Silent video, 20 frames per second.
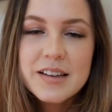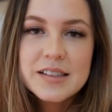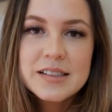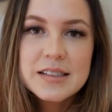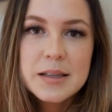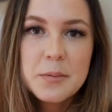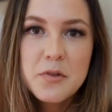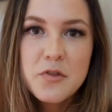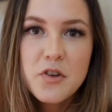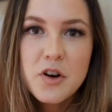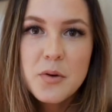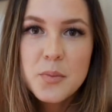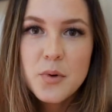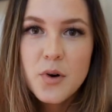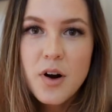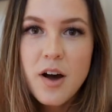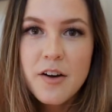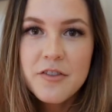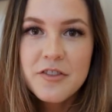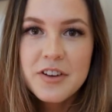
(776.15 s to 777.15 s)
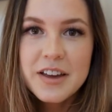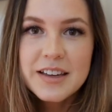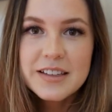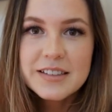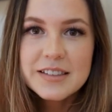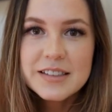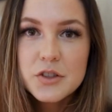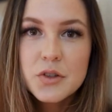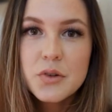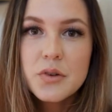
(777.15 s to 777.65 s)
some of her
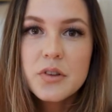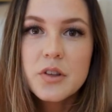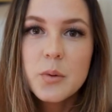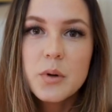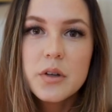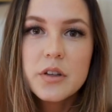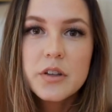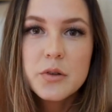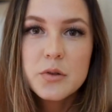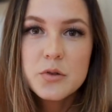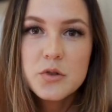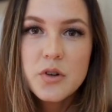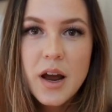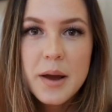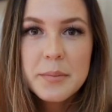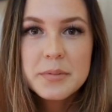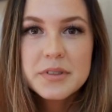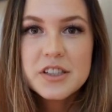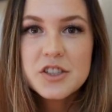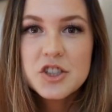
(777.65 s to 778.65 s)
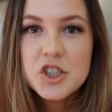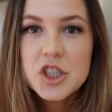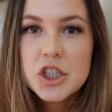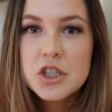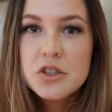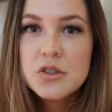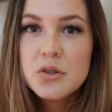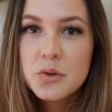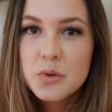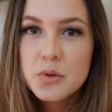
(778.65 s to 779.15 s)
profit to the Quileute tribe since
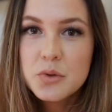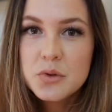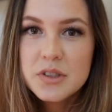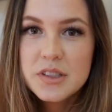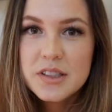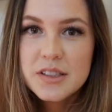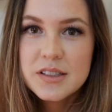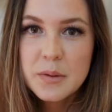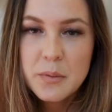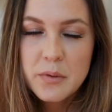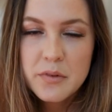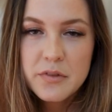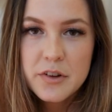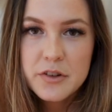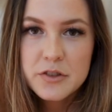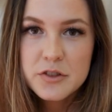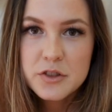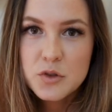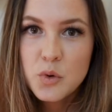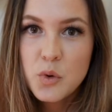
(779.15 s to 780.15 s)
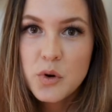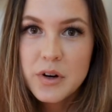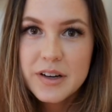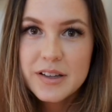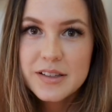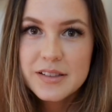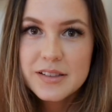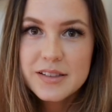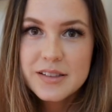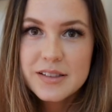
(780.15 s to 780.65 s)
she used some of their
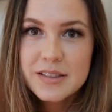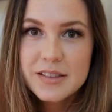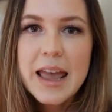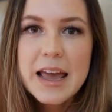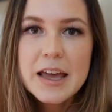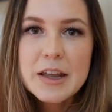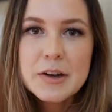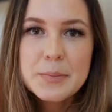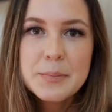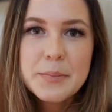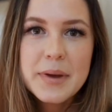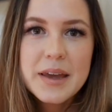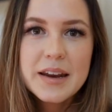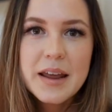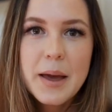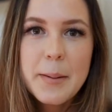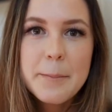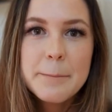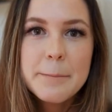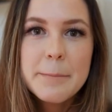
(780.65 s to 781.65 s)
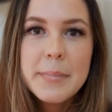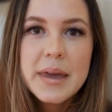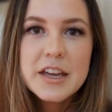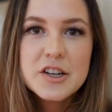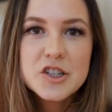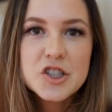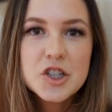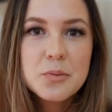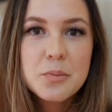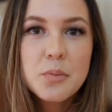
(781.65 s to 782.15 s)
stories and made it a
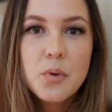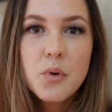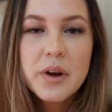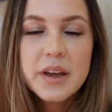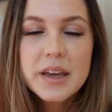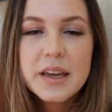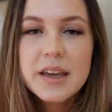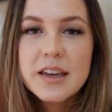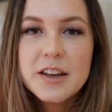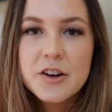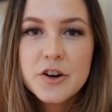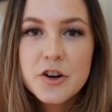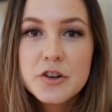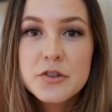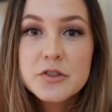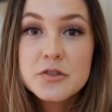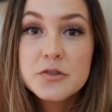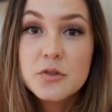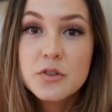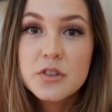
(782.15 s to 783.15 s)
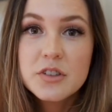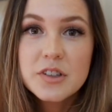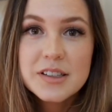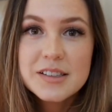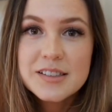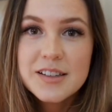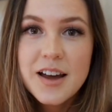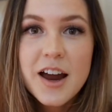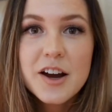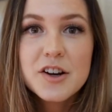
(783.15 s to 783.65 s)
major point in her
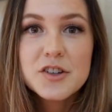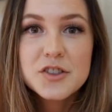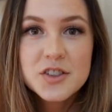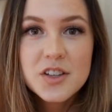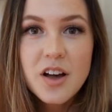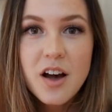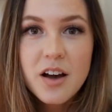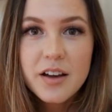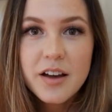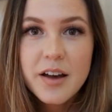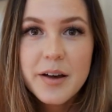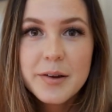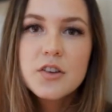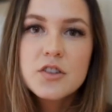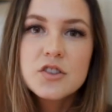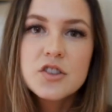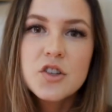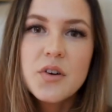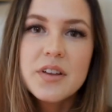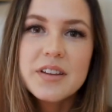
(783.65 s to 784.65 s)
entire saga. So